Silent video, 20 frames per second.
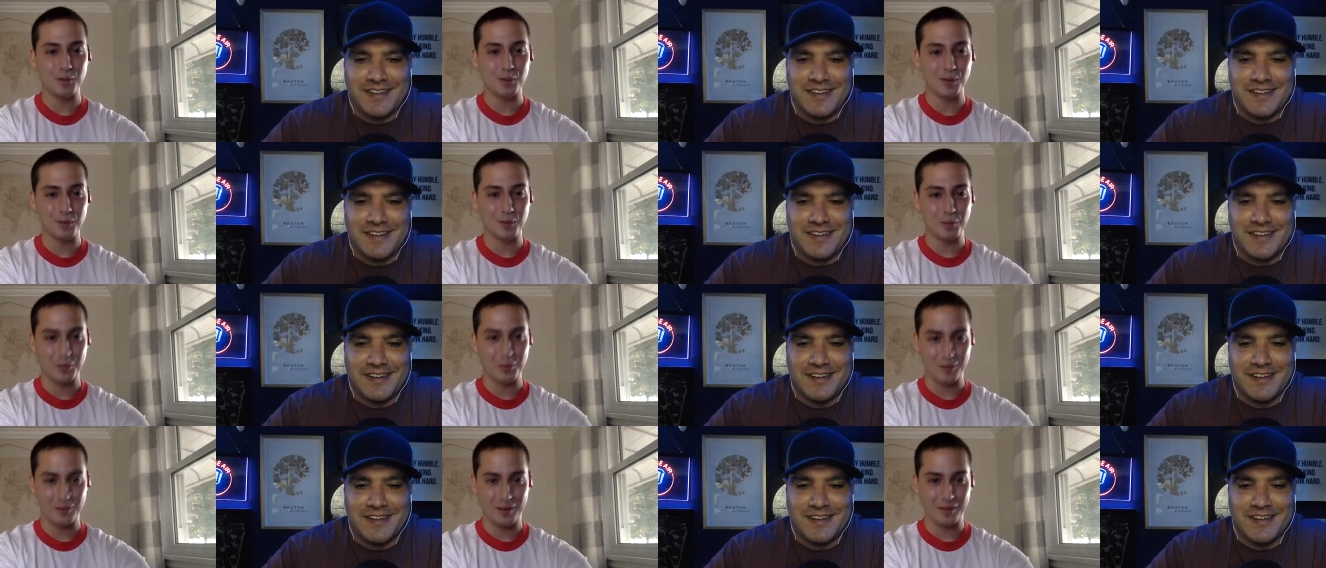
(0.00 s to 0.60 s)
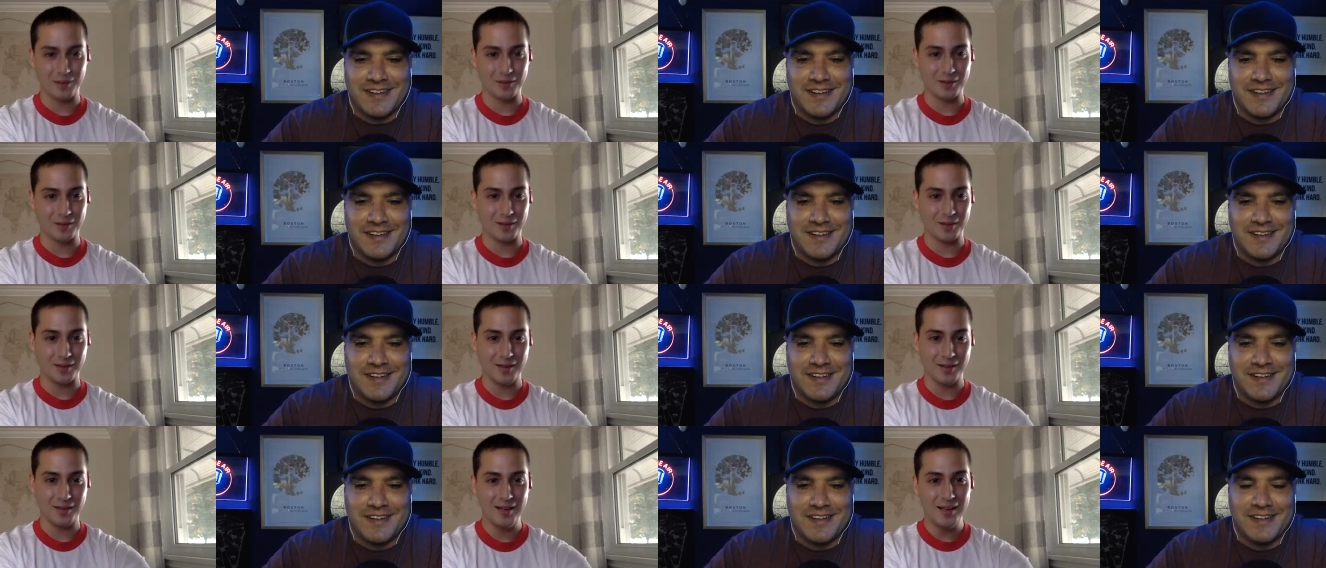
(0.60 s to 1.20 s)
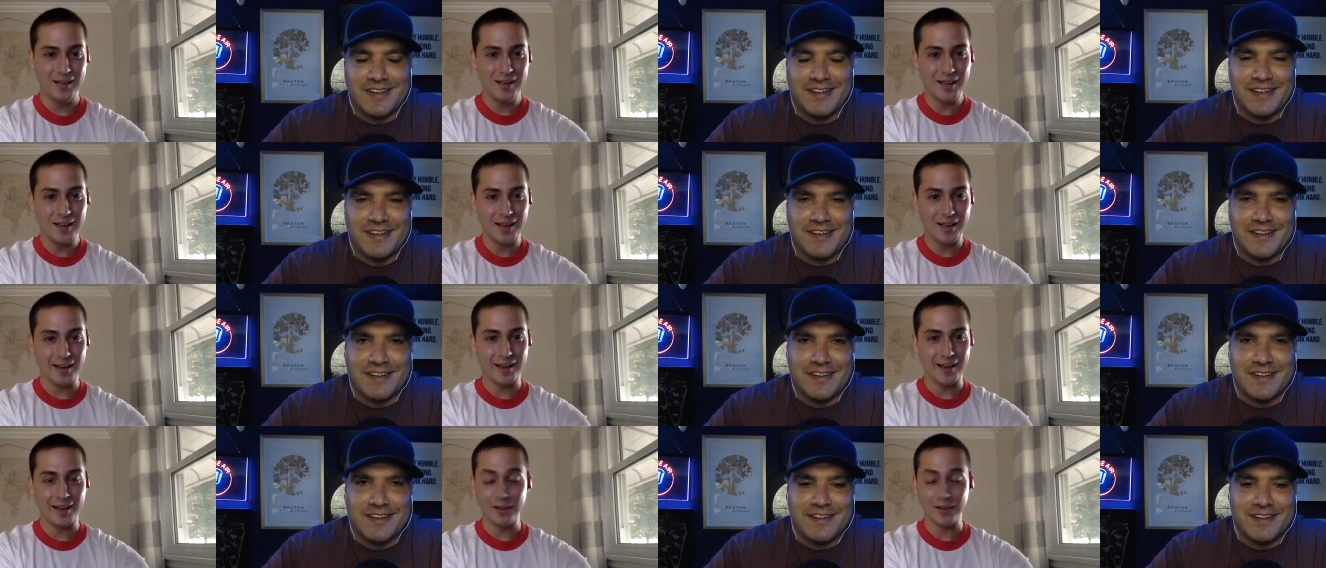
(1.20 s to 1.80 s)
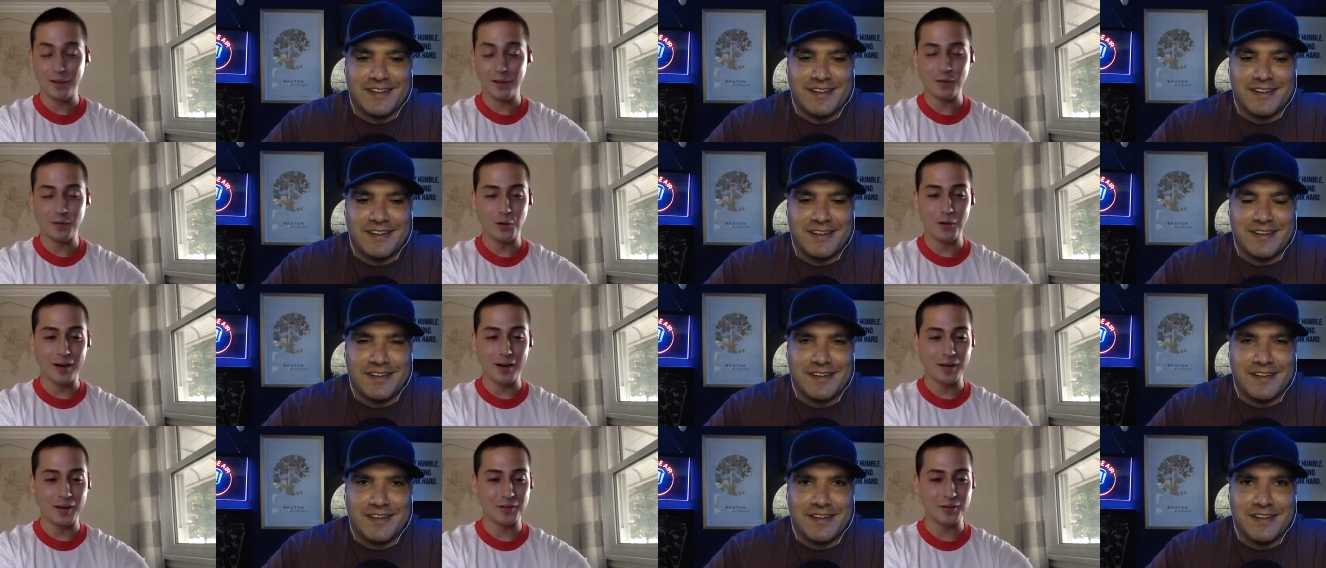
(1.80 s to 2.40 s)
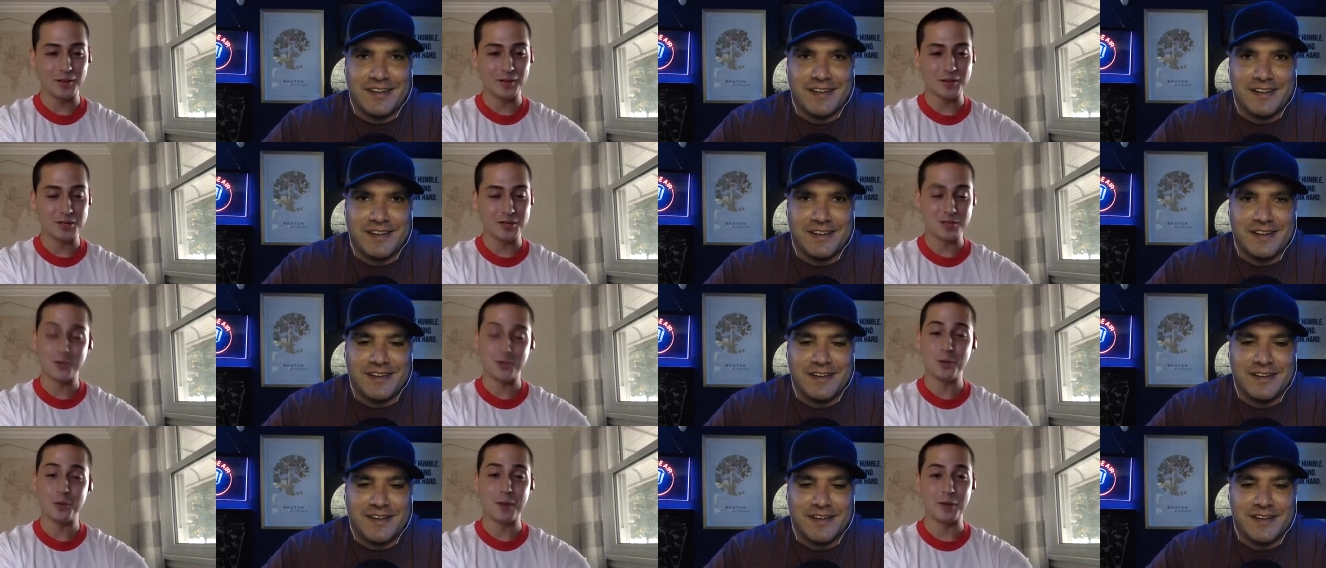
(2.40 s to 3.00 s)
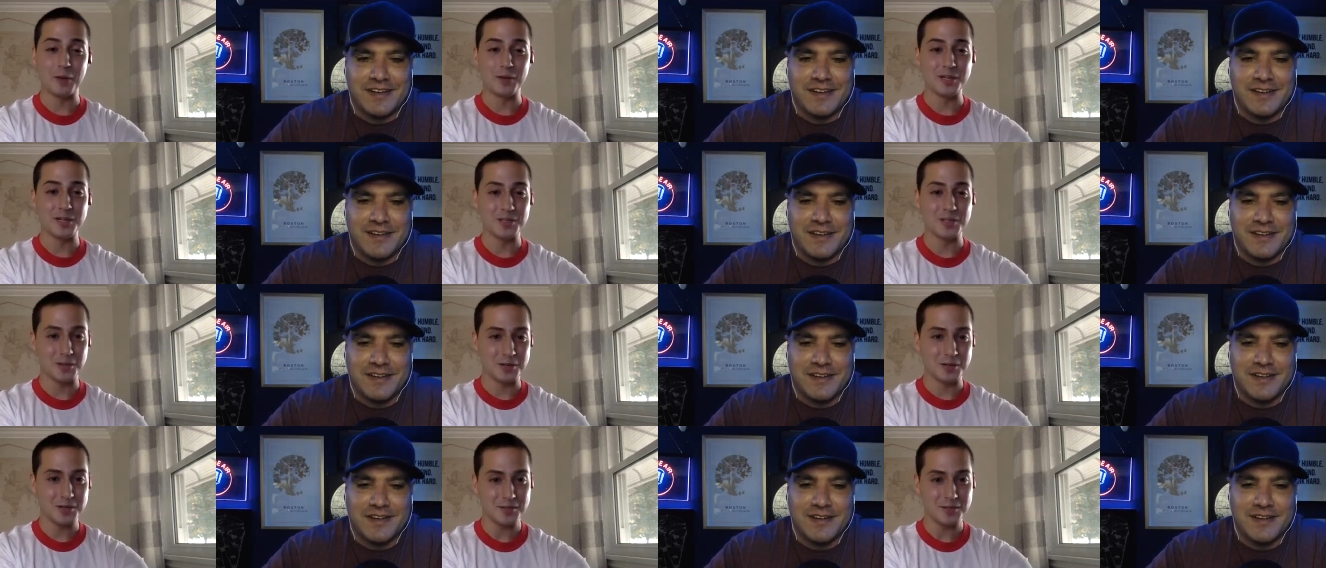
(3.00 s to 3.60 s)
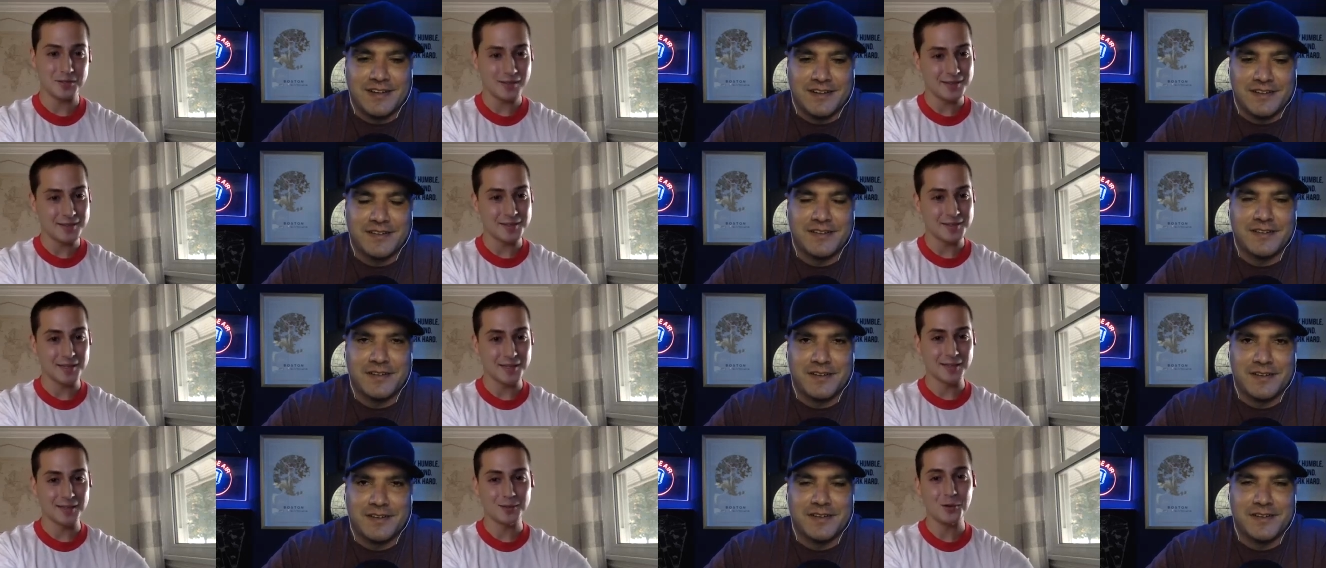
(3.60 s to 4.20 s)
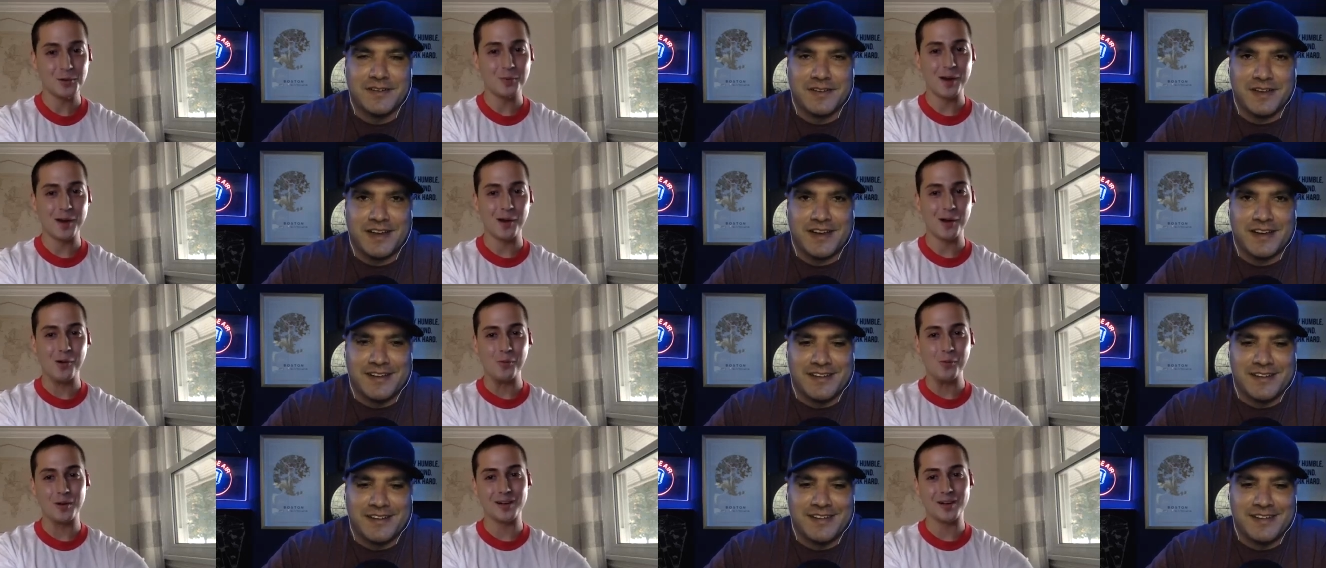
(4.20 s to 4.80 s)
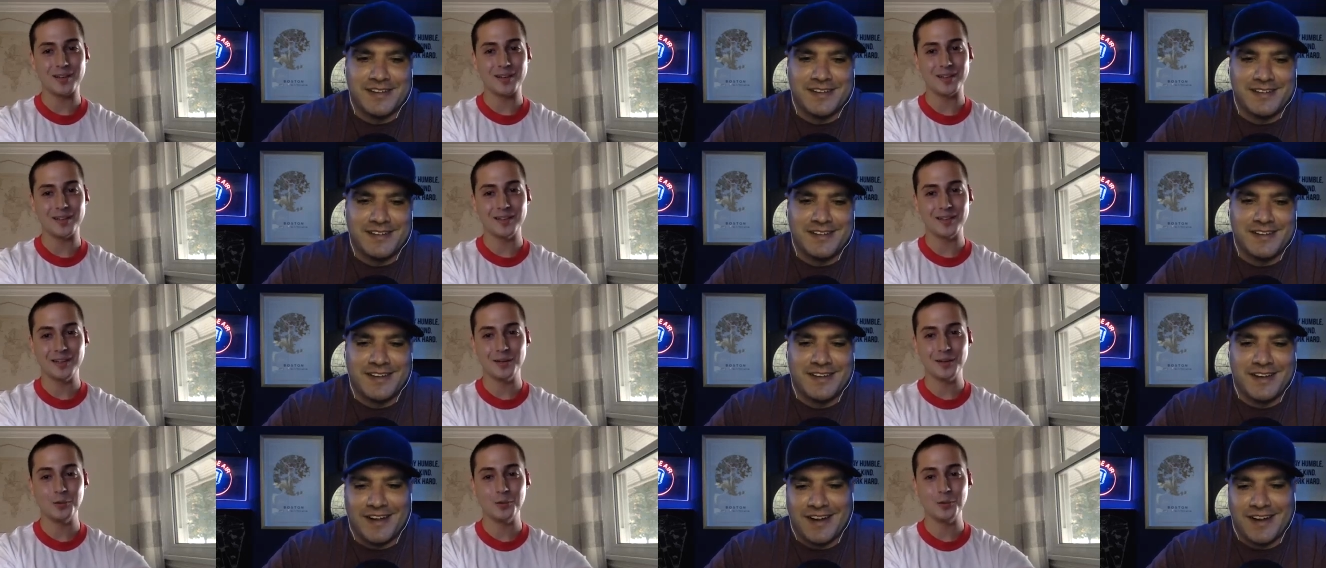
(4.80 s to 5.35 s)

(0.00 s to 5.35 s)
Speaker 1: and mortar out there. Uh, I love going out there and just doing my research. That's it, doing my yeah. homework. Who all